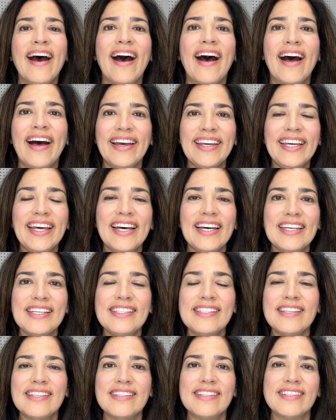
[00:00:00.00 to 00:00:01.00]
Hi
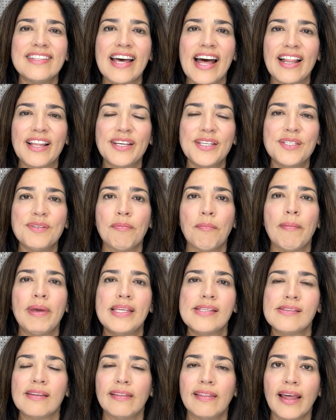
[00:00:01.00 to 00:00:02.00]
guys, this is Alex from
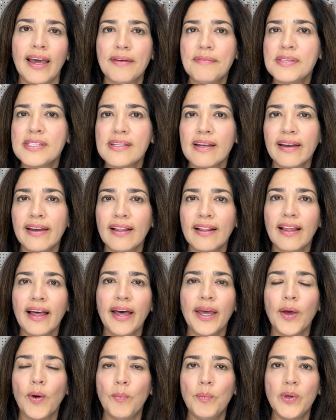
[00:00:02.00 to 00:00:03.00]
Masson Lifestyle.
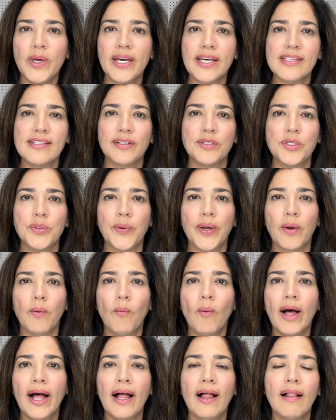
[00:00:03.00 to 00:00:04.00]
I hope you guys are doing
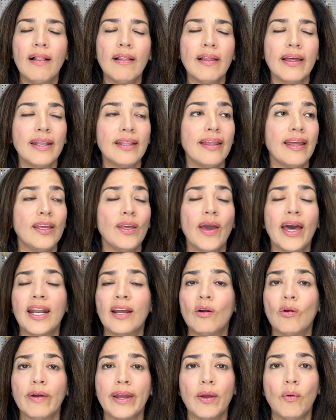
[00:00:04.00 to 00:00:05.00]
well and that you had a
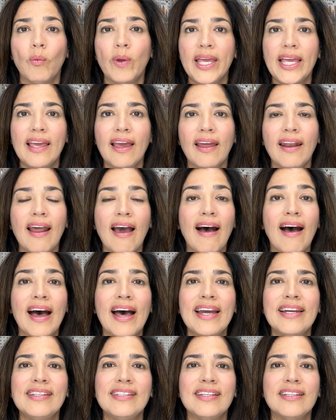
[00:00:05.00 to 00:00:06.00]
great weekend.
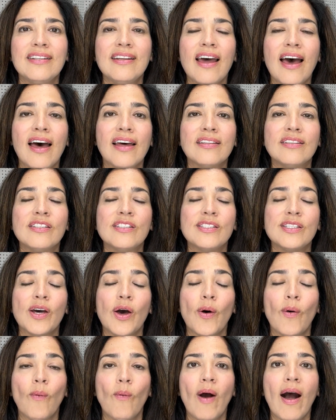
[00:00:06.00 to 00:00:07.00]
I did not
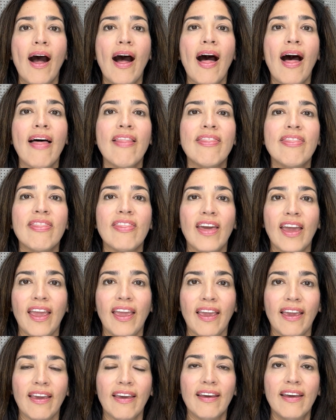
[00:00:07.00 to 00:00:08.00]
sew a
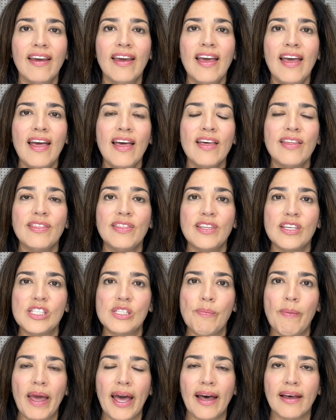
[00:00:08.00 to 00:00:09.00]
thing
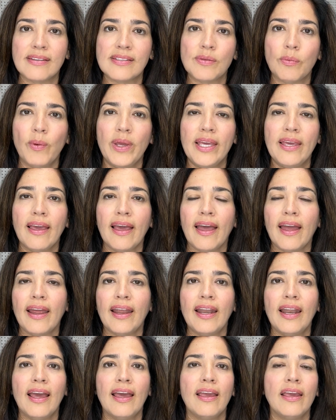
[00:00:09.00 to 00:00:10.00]
this past
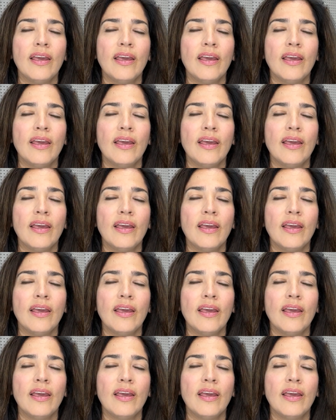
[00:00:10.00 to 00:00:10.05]
weekend.